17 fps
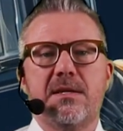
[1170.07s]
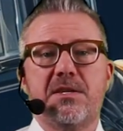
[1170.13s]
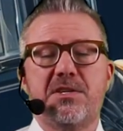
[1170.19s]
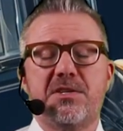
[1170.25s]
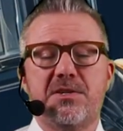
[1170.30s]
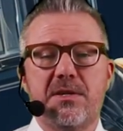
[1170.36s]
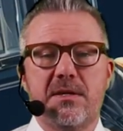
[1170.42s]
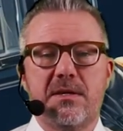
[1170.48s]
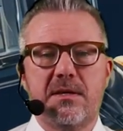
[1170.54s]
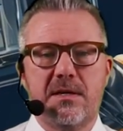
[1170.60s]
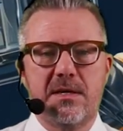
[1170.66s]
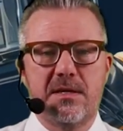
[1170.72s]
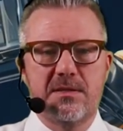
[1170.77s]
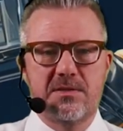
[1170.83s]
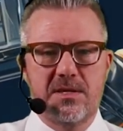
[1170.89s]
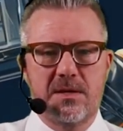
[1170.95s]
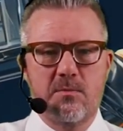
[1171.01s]
At least
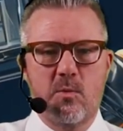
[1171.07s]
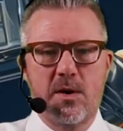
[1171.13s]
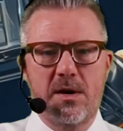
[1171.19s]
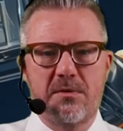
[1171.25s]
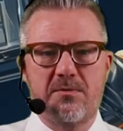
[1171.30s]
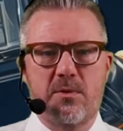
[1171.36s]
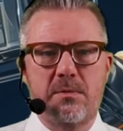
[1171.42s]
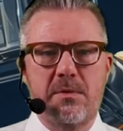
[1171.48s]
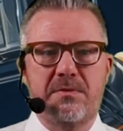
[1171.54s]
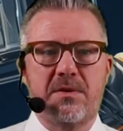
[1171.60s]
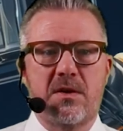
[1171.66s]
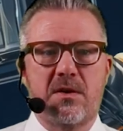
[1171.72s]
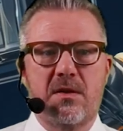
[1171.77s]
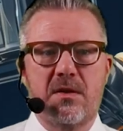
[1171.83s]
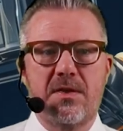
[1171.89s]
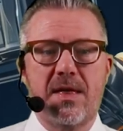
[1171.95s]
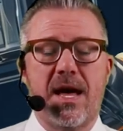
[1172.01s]
in some way or form, you've
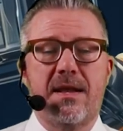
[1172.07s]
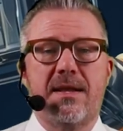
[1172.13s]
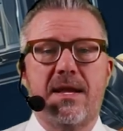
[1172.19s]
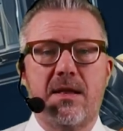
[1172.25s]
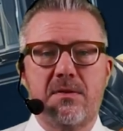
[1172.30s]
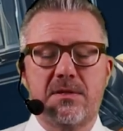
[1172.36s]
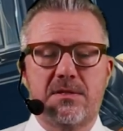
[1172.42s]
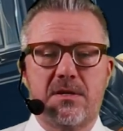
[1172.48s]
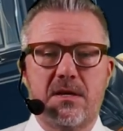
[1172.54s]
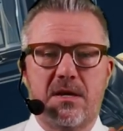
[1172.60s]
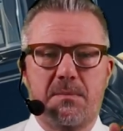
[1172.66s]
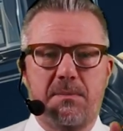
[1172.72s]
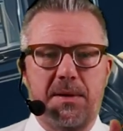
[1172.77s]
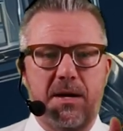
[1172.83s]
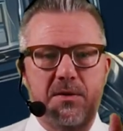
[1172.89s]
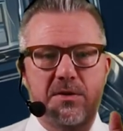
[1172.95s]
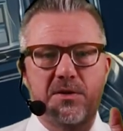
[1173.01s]
done all that. Now let's
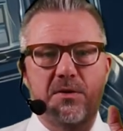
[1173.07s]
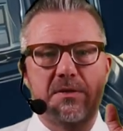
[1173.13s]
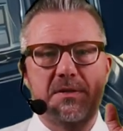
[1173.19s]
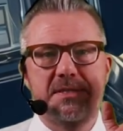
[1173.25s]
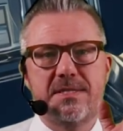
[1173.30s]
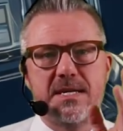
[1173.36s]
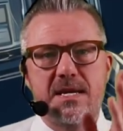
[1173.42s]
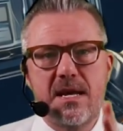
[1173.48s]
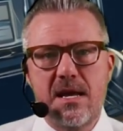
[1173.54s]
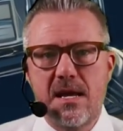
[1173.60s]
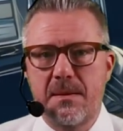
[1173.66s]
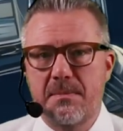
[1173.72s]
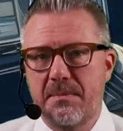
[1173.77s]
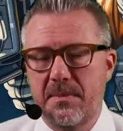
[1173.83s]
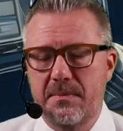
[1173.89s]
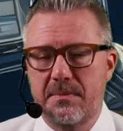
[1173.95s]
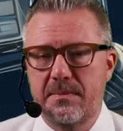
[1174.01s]
talk about your
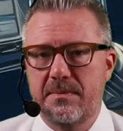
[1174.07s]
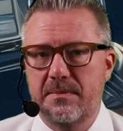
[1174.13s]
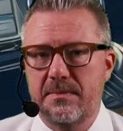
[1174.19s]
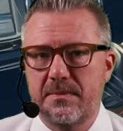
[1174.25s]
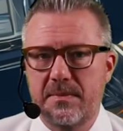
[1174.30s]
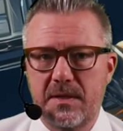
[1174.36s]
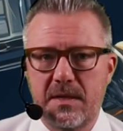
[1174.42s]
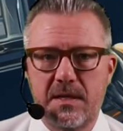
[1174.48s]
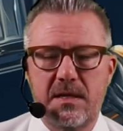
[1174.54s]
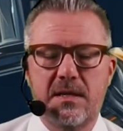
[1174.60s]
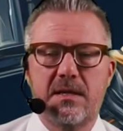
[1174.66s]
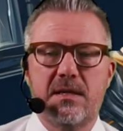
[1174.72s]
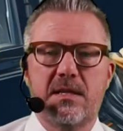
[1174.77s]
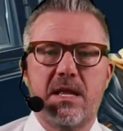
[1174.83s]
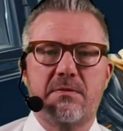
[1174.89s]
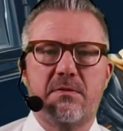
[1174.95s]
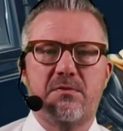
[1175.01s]
team.
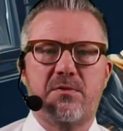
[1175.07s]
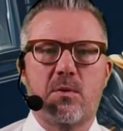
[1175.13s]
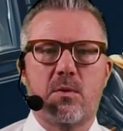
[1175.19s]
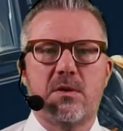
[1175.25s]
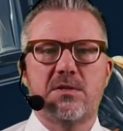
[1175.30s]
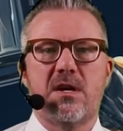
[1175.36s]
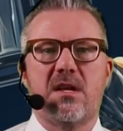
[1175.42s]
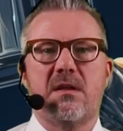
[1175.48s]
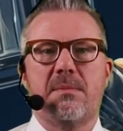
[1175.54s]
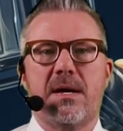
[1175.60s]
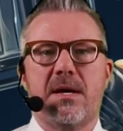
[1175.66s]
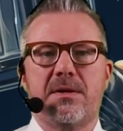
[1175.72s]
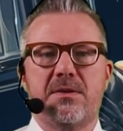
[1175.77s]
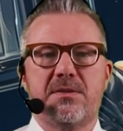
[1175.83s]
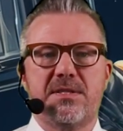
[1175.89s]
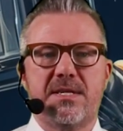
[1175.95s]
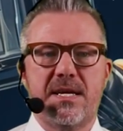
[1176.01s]
Level 4 is all
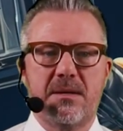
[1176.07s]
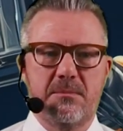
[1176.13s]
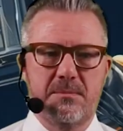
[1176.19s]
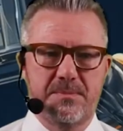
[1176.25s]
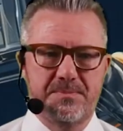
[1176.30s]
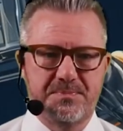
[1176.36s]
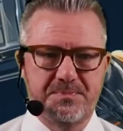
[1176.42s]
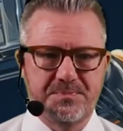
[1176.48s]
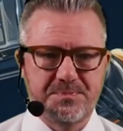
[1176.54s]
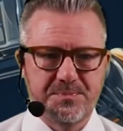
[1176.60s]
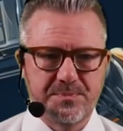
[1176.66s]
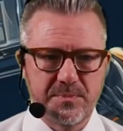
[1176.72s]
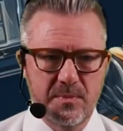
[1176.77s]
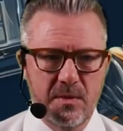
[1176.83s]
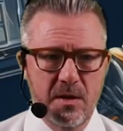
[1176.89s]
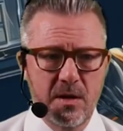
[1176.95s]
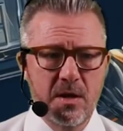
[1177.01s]
about your team.
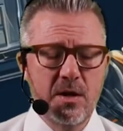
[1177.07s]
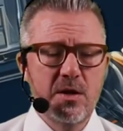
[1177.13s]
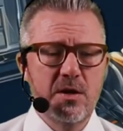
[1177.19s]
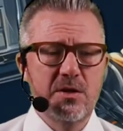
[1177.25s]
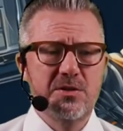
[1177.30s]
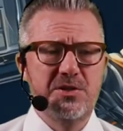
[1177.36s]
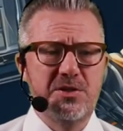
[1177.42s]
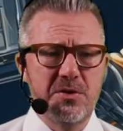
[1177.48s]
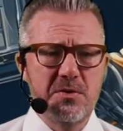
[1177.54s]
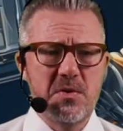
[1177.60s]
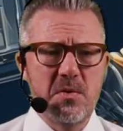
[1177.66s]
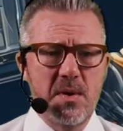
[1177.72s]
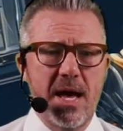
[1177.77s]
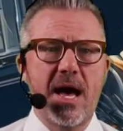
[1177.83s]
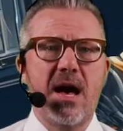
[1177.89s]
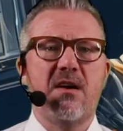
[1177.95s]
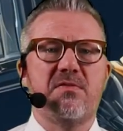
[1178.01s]
Do
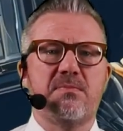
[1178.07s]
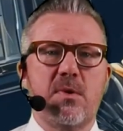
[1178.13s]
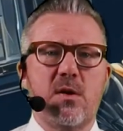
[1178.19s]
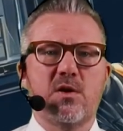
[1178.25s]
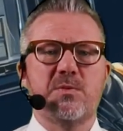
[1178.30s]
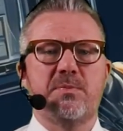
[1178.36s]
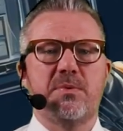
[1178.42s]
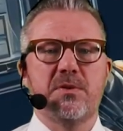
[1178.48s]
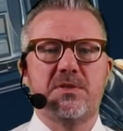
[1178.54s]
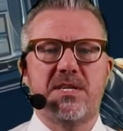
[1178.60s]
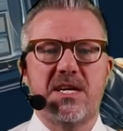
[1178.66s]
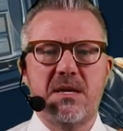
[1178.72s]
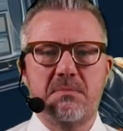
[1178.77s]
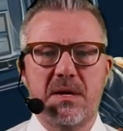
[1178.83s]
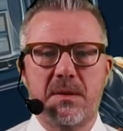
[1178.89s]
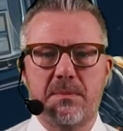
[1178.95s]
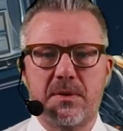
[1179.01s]
you have multiple
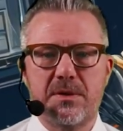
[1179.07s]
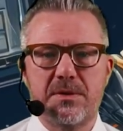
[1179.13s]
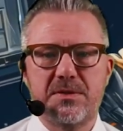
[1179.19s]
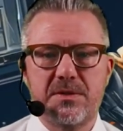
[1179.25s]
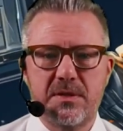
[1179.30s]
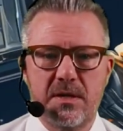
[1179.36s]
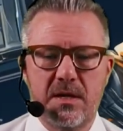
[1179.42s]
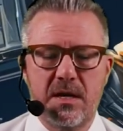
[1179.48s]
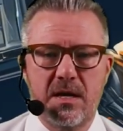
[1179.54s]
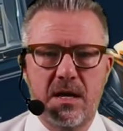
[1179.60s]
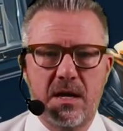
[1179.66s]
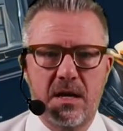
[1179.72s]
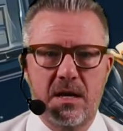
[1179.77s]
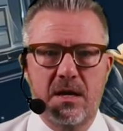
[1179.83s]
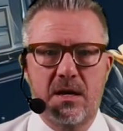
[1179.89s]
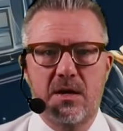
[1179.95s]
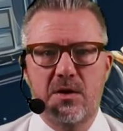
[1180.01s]
team members
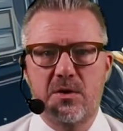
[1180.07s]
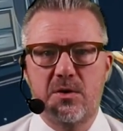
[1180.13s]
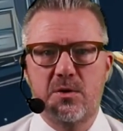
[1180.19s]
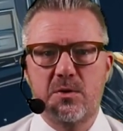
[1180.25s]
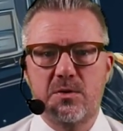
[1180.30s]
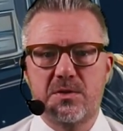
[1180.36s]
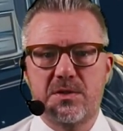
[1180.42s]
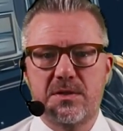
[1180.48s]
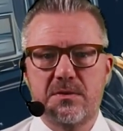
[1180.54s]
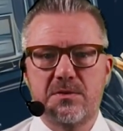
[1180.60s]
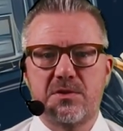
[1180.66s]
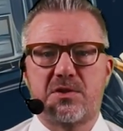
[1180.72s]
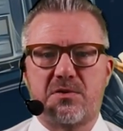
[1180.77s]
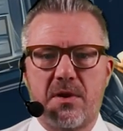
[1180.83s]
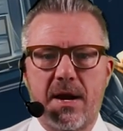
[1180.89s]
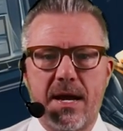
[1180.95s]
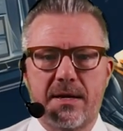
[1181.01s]
whose
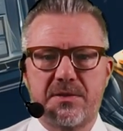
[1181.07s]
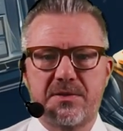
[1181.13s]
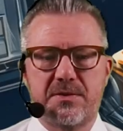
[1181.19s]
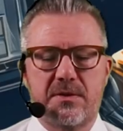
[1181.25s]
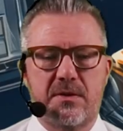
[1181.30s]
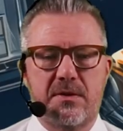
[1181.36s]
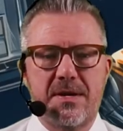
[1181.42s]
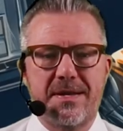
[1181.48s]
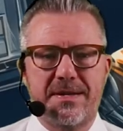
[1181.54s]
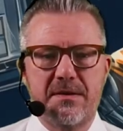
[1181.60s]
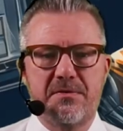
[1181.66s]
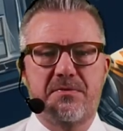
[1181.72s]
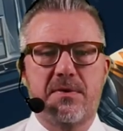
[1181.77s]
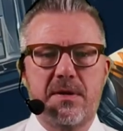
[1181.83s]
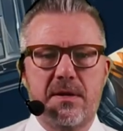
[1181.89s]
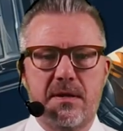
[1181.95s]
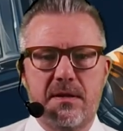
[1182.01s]
strengths are in
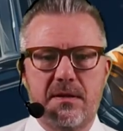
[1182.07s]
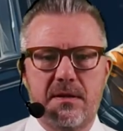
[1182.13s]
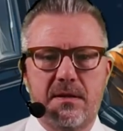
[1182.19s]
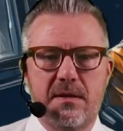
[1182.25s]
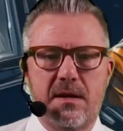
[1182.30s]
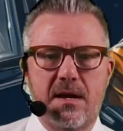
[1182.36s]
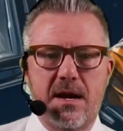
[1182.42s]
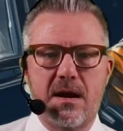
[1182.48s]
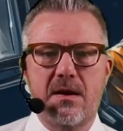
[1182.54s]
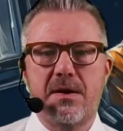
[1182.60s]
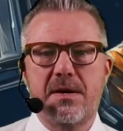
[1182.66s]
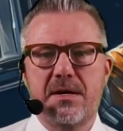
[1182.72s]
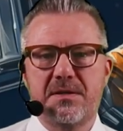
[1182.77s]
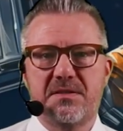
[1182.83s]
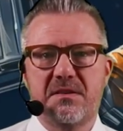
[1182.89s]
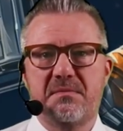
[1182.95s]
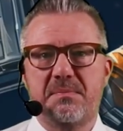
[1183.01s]
different
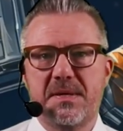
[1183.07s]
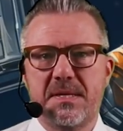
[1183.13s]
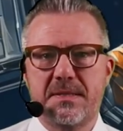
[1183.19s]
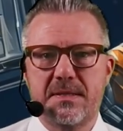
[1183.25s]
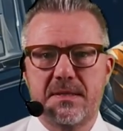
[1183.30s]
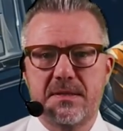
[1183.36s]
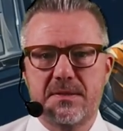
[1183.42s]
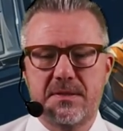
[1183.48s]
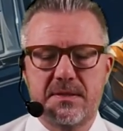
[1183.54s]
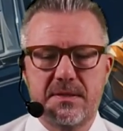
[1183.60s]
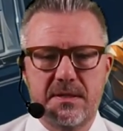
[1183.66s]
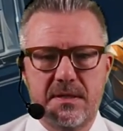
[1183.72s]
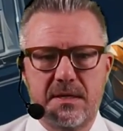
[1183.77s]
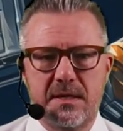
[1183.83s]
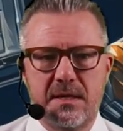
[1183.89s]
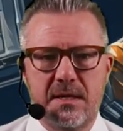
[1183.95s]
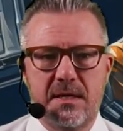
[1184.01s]
areas of business
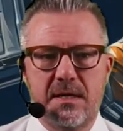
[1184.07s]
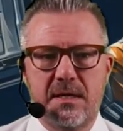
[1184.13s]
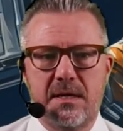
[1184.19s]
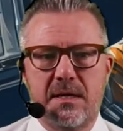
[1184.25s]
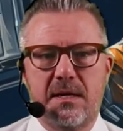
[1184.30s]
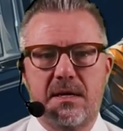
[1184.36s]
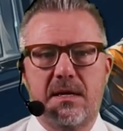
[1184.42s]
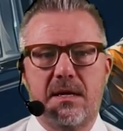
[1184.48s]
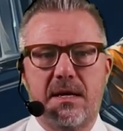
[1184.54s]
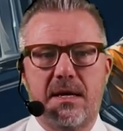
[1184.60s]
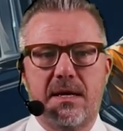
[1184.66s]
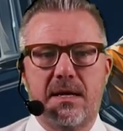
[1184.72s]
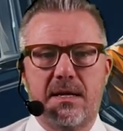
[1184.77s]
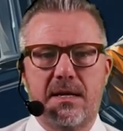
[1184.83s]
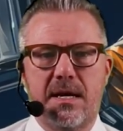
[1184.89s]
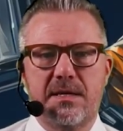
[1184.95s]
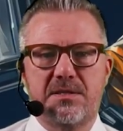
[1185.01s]

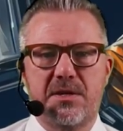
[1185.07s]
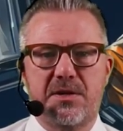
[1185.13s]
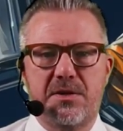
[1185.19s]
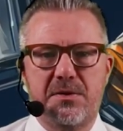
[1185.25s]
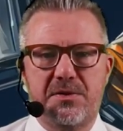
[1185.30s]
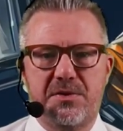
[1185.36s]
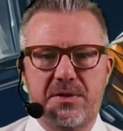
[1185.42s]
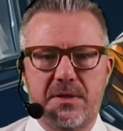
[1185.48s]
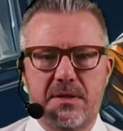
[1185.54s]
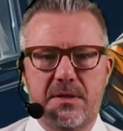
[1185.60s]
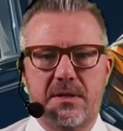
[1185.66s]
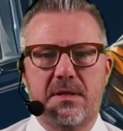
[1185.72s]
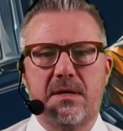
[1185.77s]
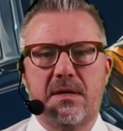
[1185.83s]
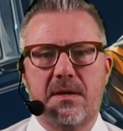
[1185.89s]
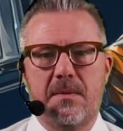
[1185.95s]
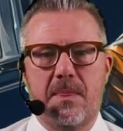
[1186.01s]
and execution?
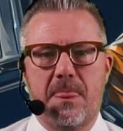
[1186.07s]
